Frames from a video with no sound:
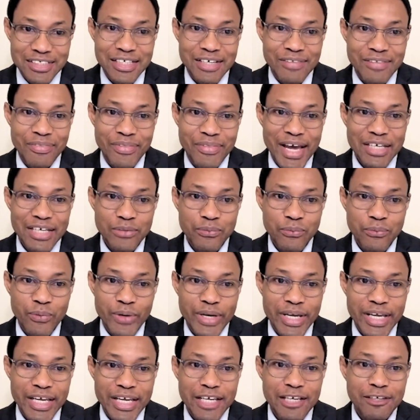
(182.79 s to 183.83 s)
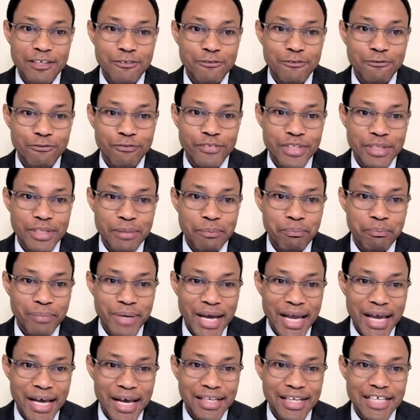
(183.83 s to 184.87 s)
And that way, the
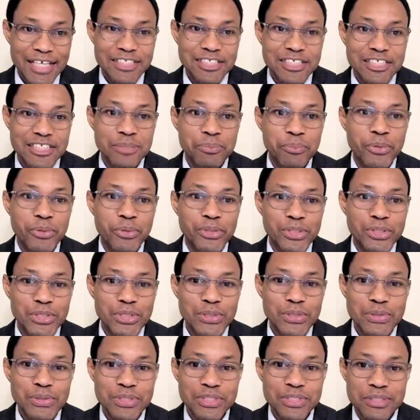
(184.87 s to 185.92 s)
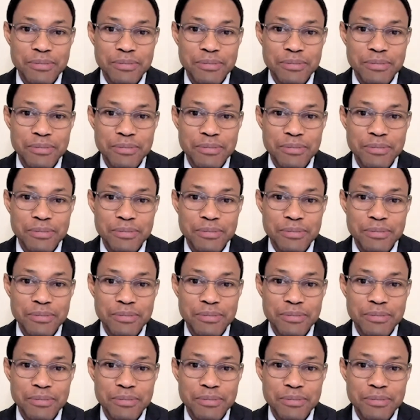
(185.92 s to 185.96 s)
bile, as it's produced